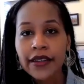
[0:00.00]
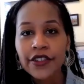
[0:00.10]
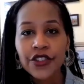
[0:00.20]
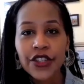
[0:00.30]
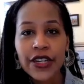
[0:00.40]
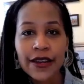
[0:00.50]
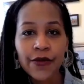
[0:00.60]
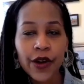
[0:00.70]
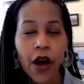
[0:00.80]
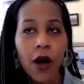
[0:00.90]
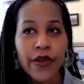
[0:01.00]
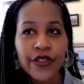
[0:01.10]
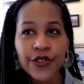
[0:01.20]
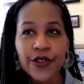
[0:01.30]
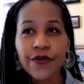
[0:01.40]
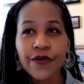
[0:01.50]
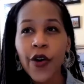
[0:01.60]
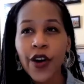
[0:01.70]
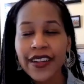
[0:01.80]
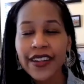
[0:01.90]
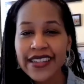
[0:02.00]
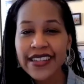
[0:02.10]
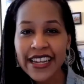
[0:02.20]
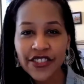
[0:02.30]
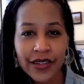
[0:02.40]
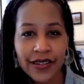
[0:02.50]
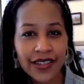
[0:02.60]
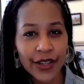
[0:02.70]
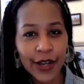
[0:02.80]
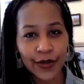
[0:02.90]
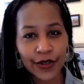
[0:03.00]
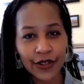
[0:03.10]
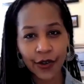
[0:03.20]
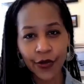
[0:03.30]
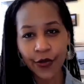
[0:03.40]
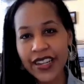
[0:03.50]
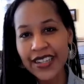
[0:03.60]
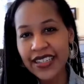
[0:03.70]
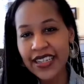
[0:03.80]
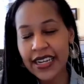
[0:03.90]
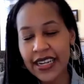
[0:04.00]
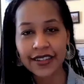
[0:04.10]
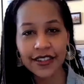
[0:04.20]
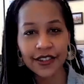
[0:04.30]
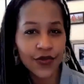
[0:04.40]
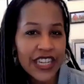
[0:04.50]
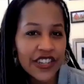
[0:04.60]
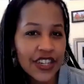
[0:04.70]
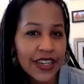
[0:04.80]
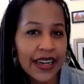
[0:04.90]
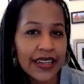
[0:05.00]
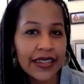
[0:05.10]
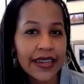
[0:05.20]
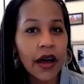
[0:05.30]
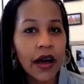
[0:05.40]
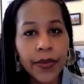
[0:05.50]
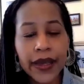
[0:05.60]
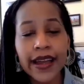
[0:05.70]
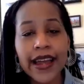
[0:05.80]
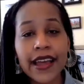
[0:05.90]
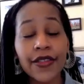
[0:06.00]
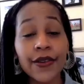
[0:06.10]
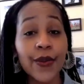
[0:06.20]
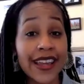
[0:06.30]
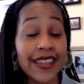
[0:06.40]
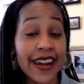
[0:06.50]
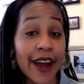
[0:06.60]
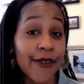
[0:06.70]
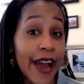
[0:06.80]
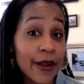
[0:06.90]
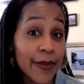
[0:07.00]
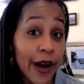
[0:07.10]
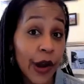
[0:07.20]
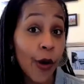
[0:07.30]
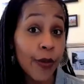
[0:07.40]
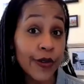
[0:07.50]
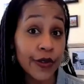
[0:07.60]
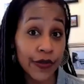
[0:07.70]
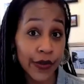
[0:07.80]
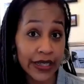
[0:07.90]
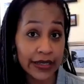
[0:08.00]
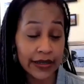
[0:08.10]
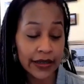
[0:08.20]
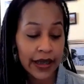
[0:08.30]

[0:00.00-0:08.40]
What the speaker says: She would almost do vocalizations, so there was grunting and screeching and yelping in the way that I write about Opal's voice.